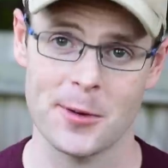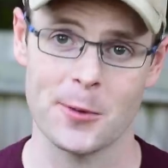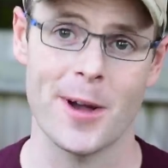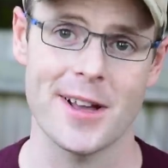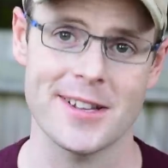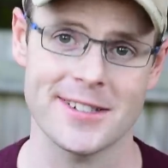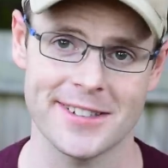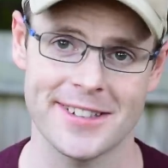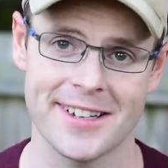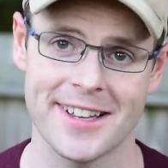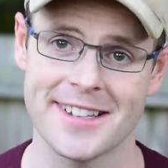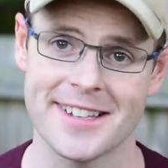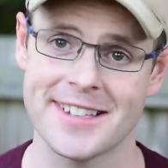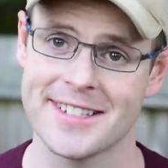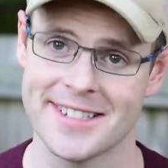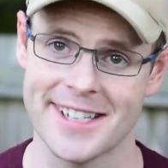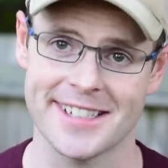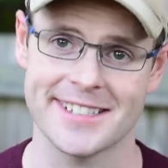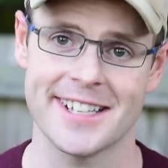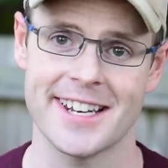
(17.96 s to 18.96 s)
& Wesson
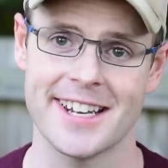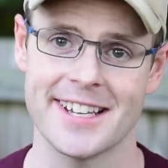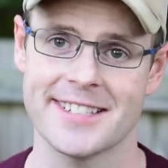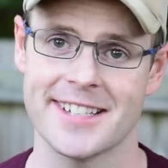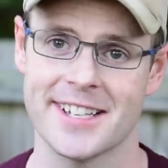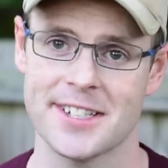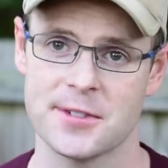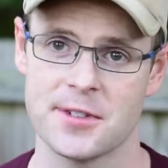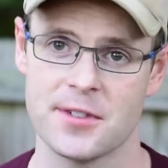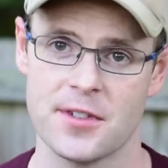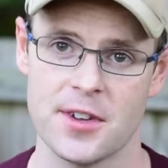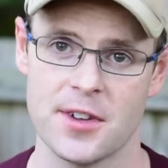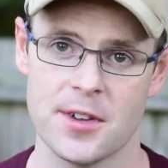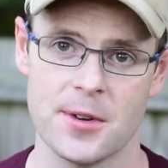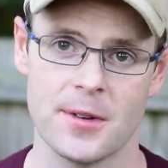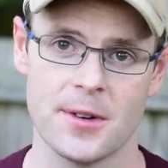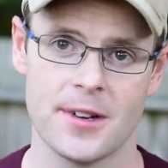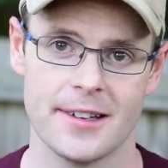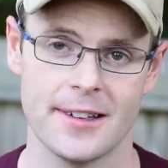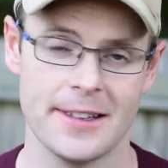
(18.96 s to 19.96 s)
686
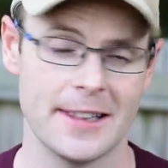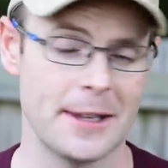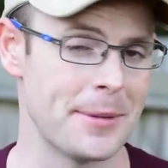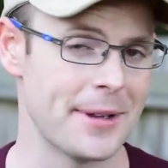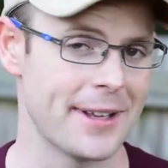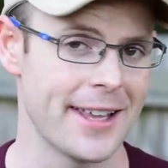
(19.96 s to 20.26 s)
review? Let me